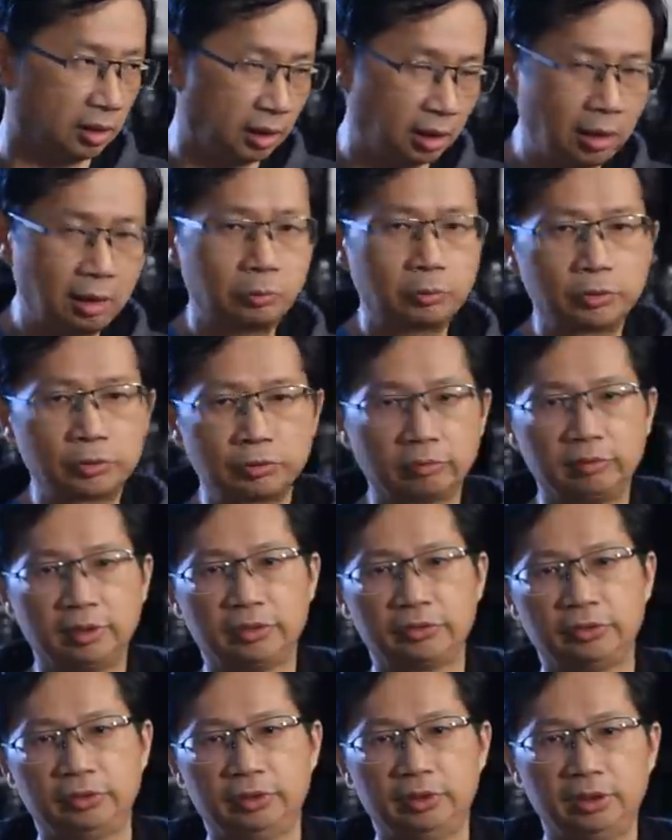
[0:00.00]
Hours of
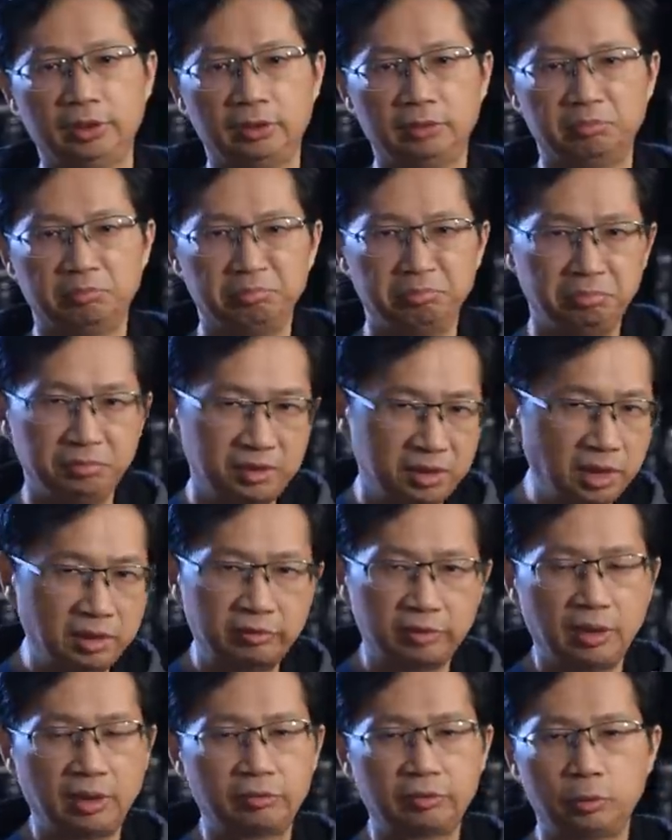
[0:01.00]
listening.
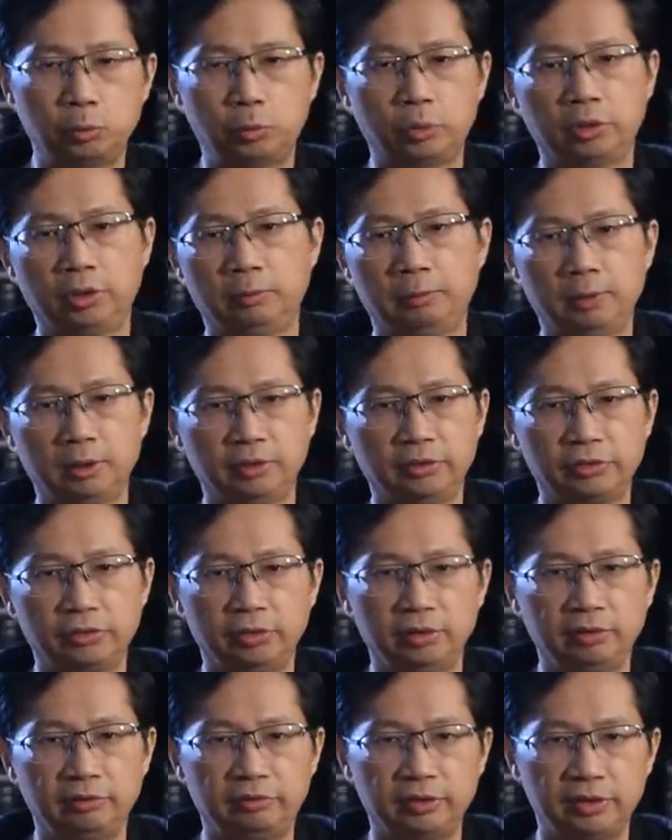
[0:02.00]
Never have to worry about
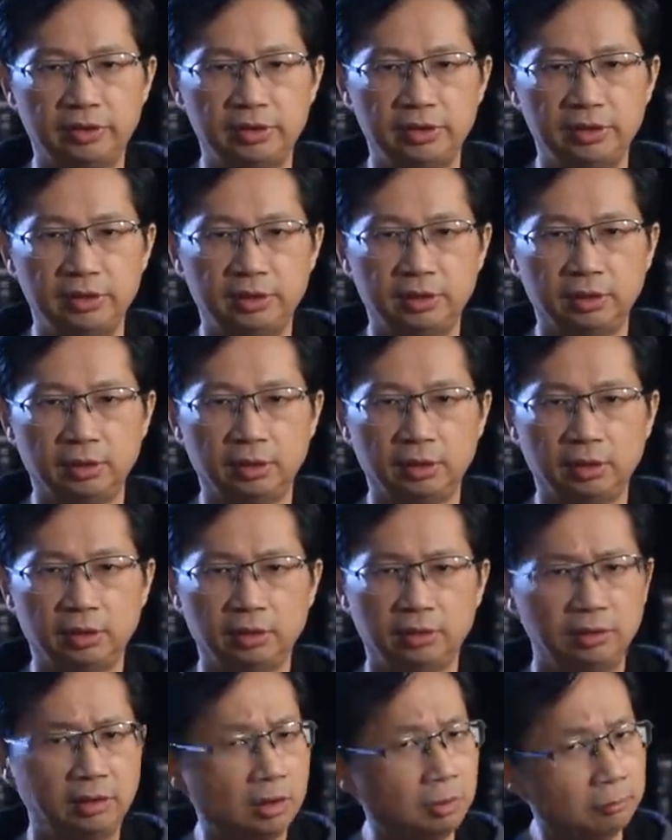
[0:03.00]
listening fatigue.
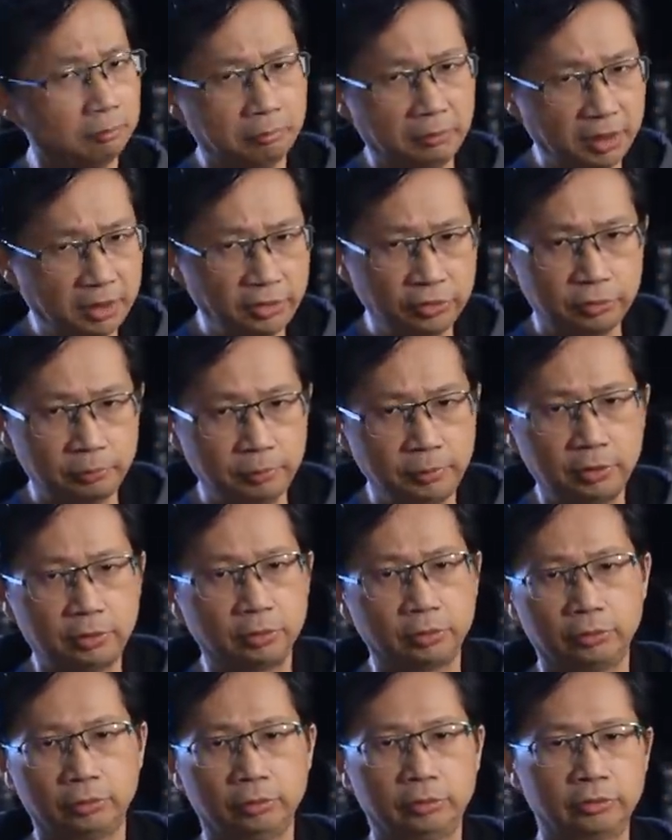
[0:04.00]
Not many
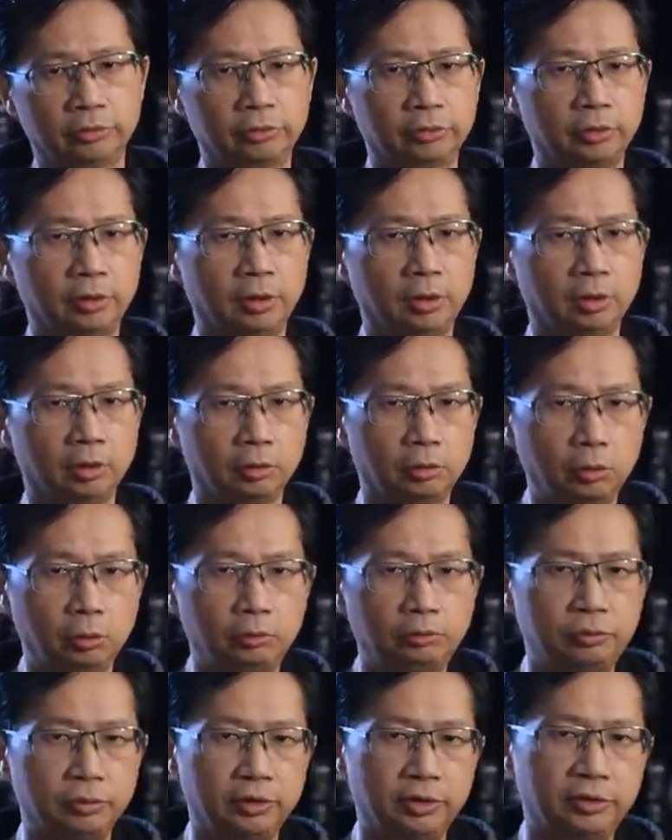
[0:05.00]
speakers go
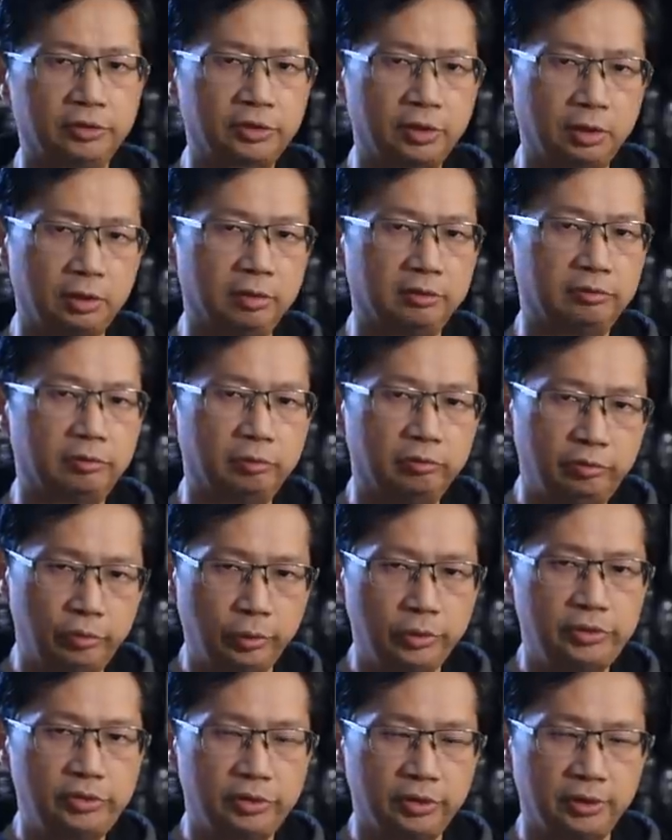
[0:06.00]
for this kind of
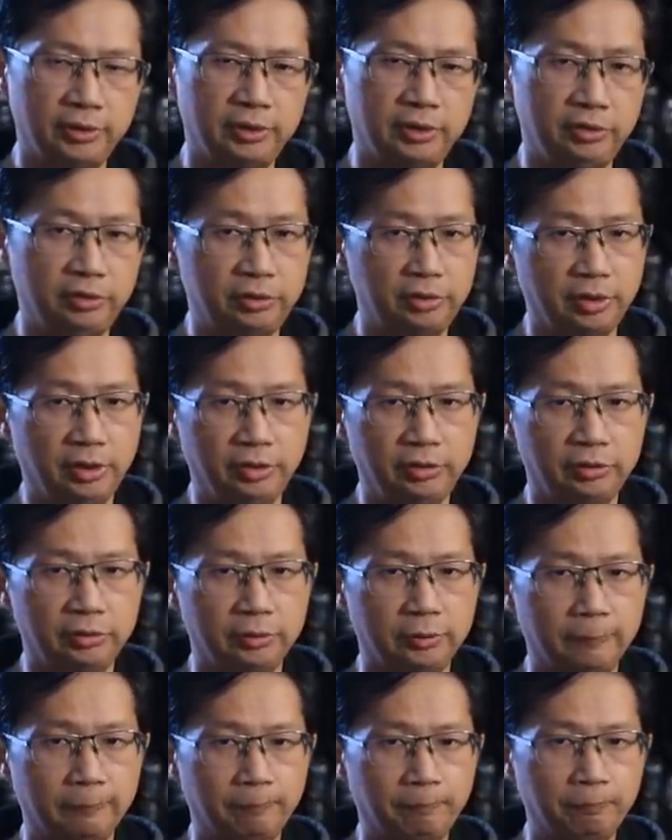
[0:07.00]
voicing these days,
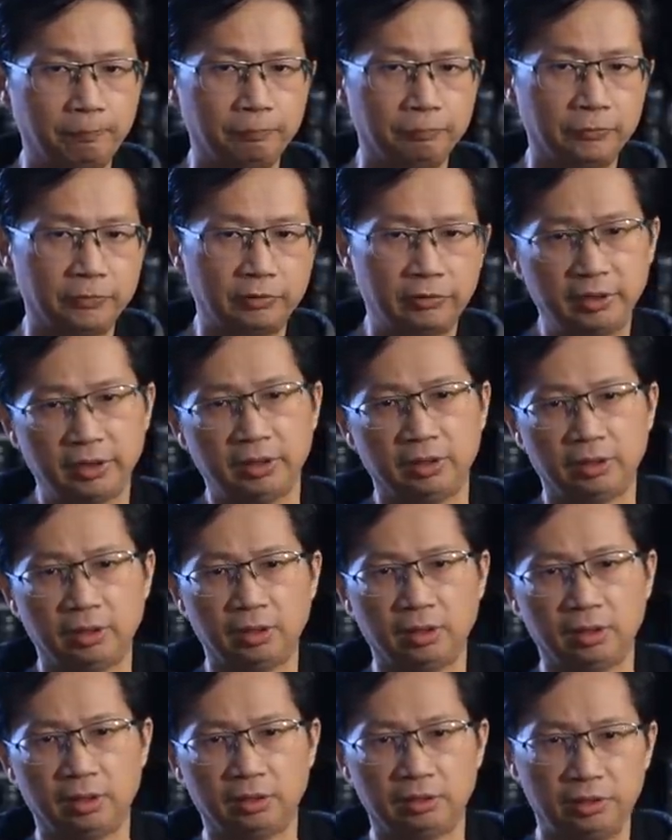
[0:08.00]
right?
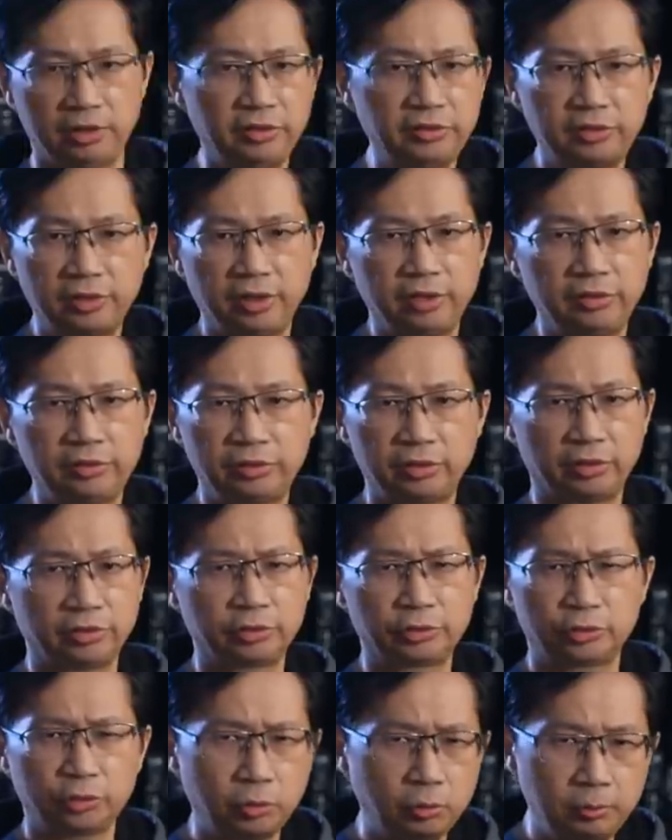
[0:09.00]
These days, there's
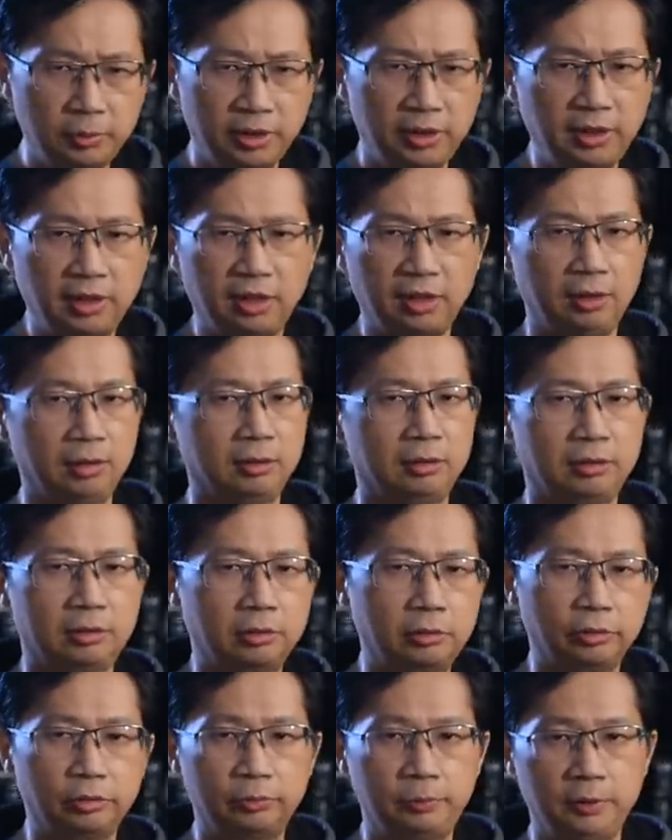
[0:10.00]
so many
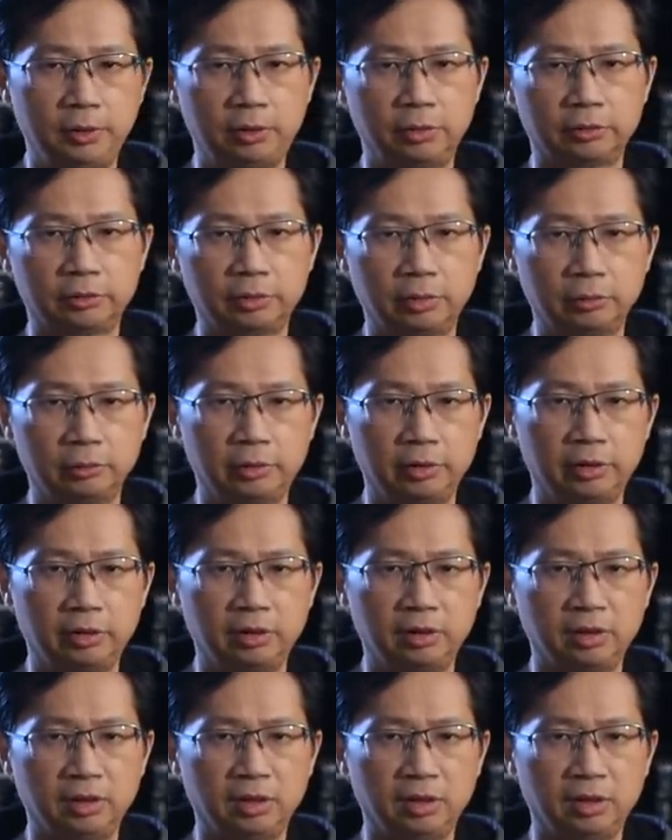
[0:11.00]
analytical speakers out there